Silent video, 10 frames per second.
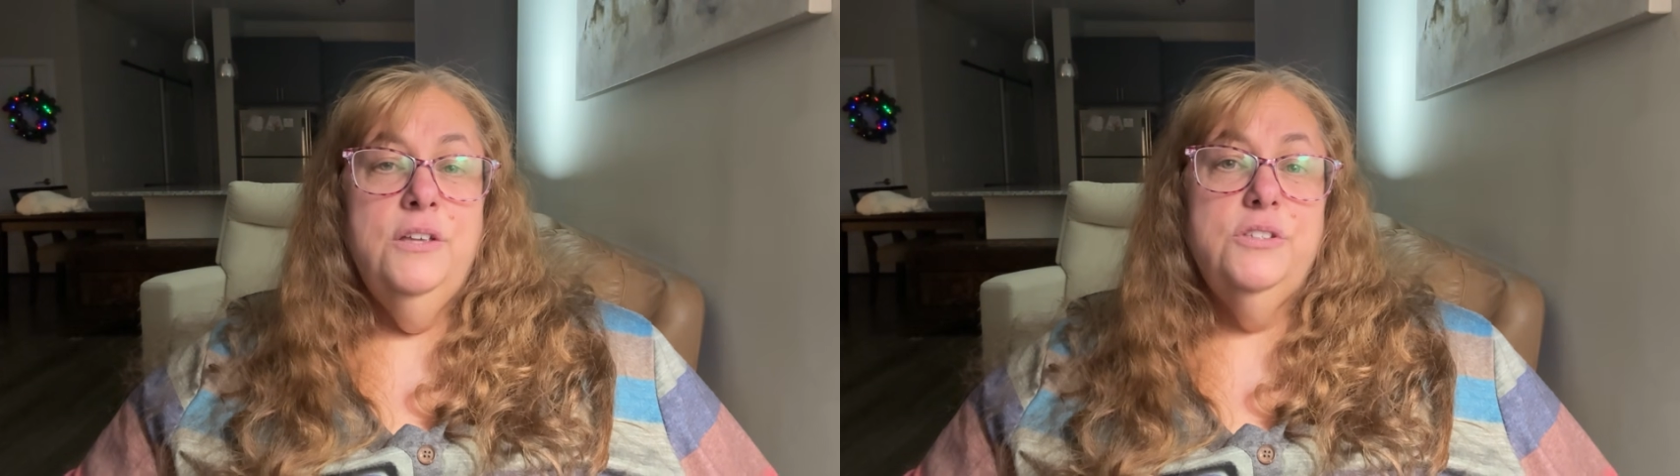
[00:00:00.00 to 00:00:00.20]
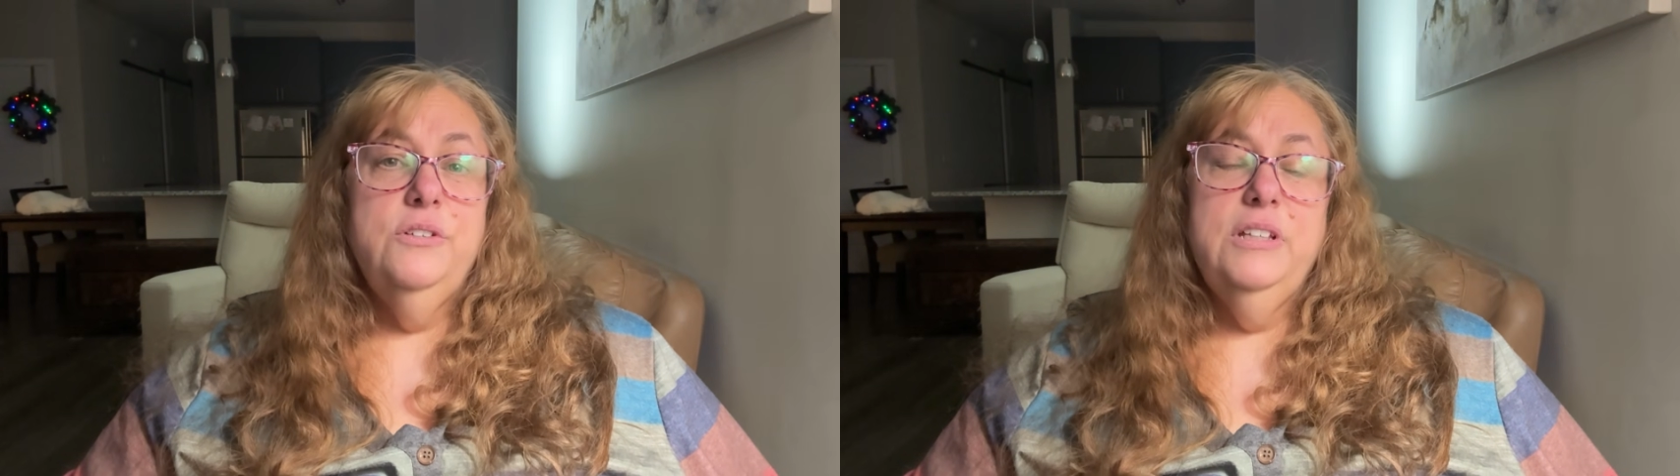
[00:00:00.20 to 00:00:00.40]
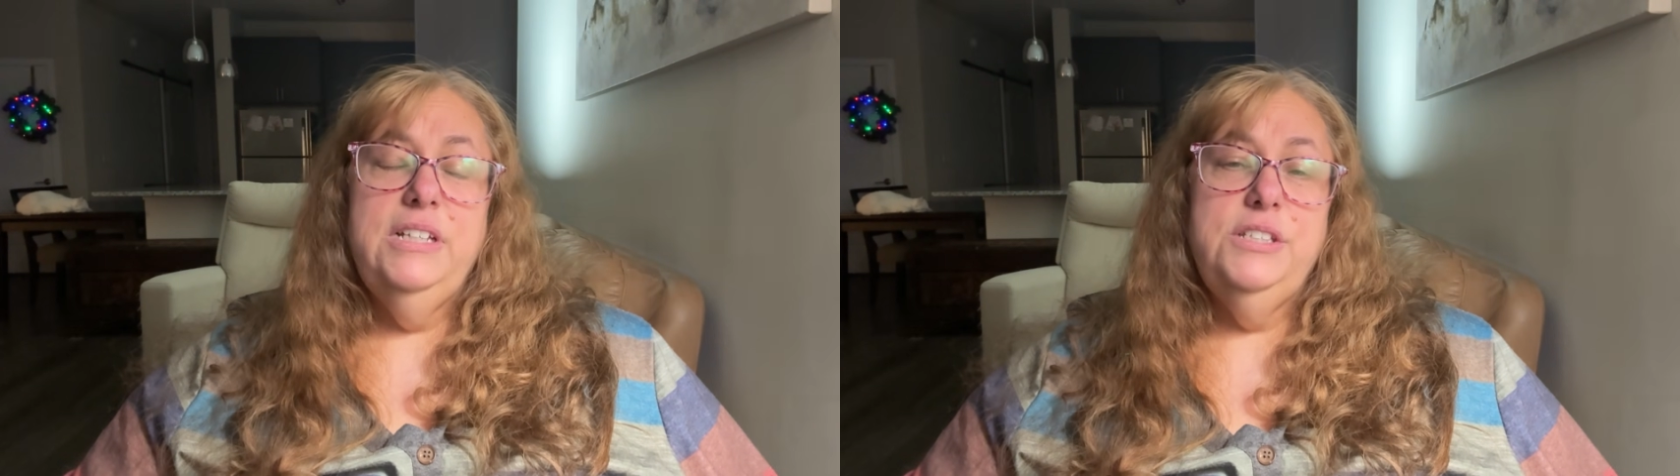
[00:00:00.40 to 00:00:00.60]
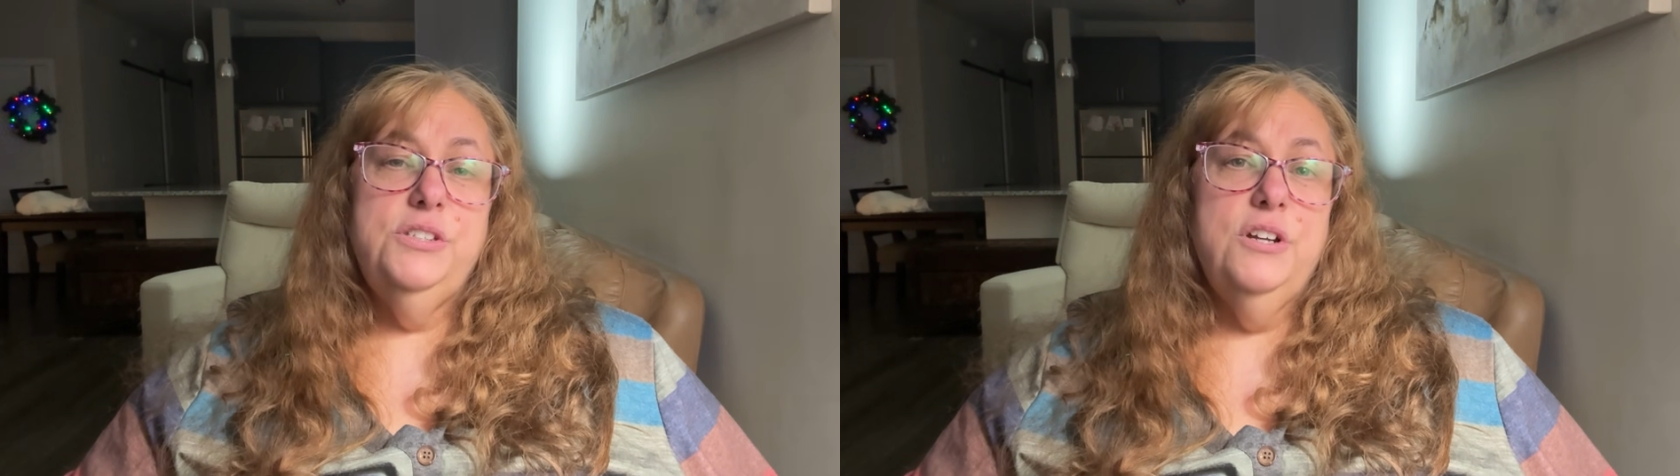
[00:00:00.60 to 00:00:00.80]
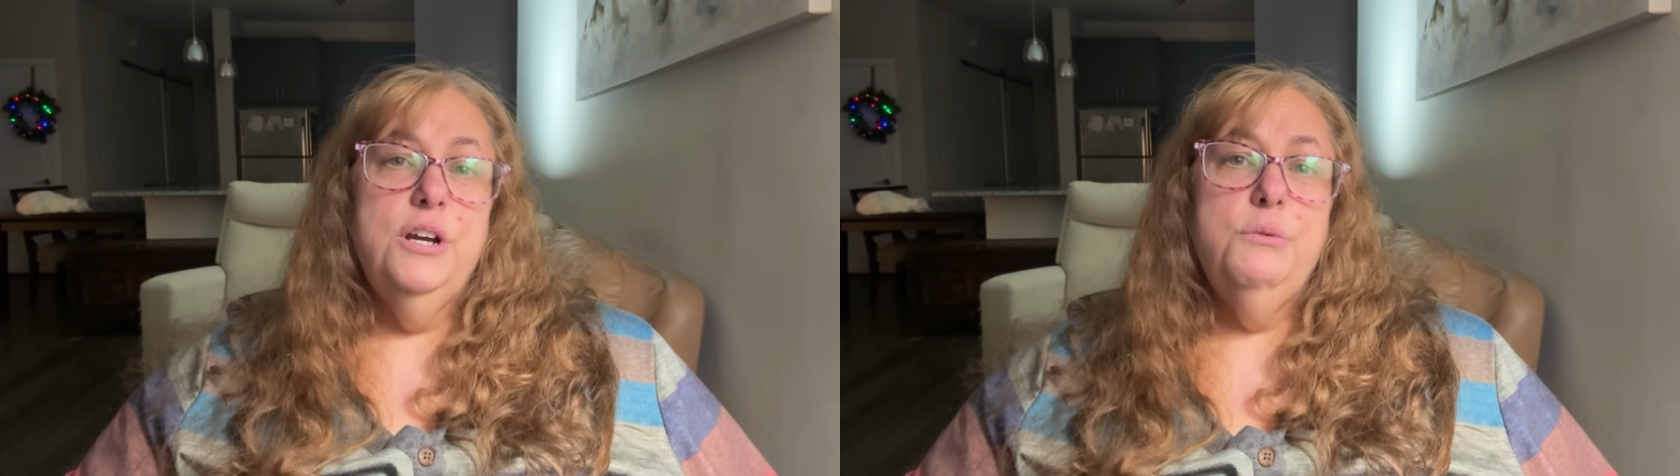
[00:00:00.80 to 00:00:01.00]
So let's
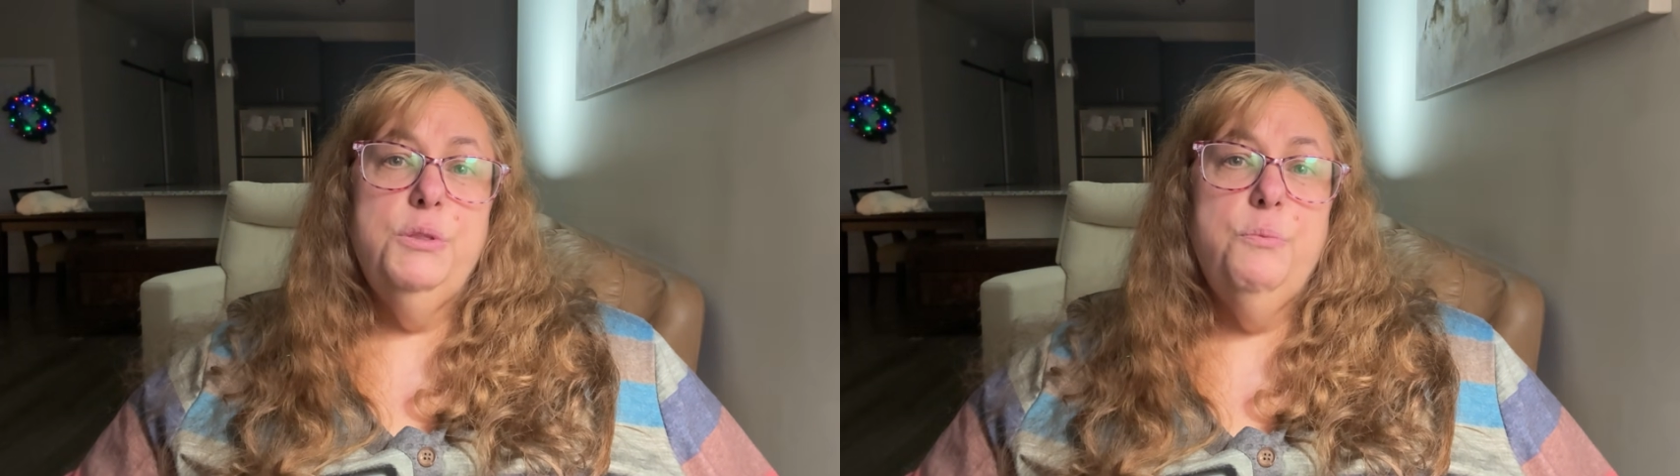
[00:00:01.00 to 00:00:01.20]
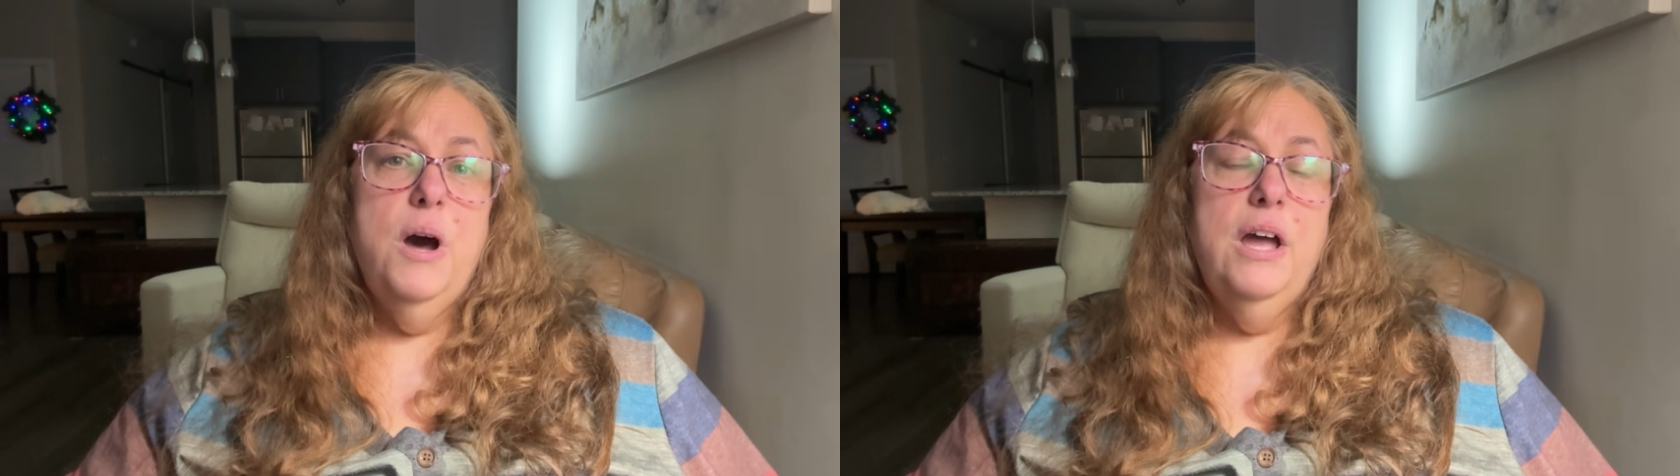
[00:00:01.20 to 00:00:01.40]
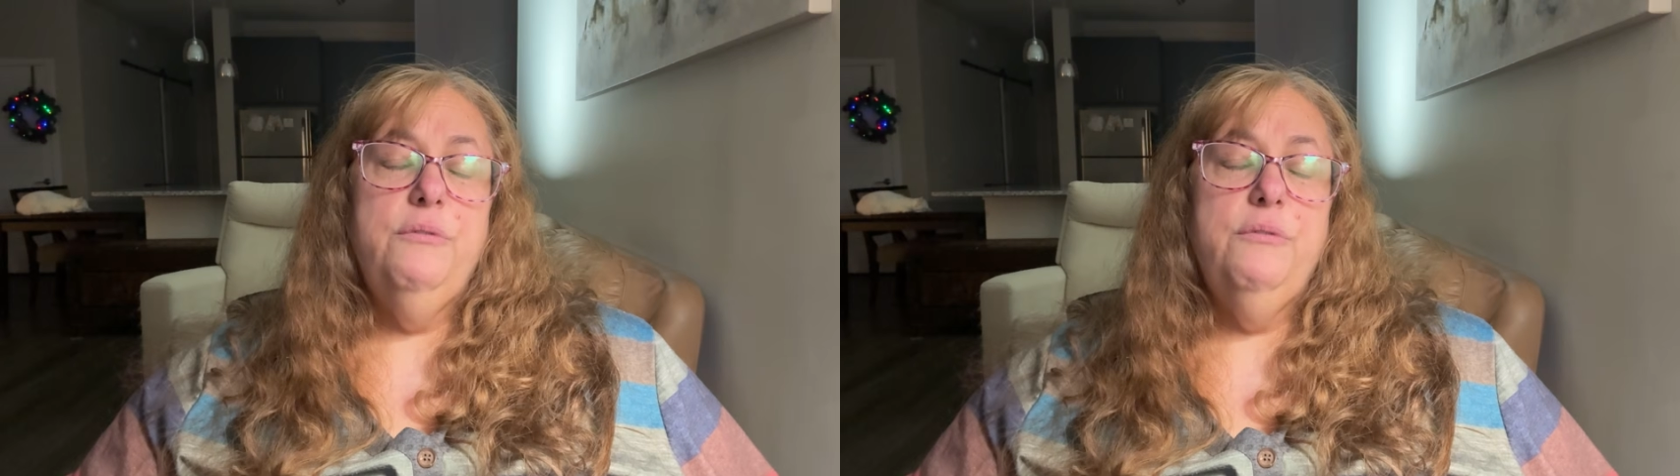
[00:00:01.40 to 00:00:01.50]
start with why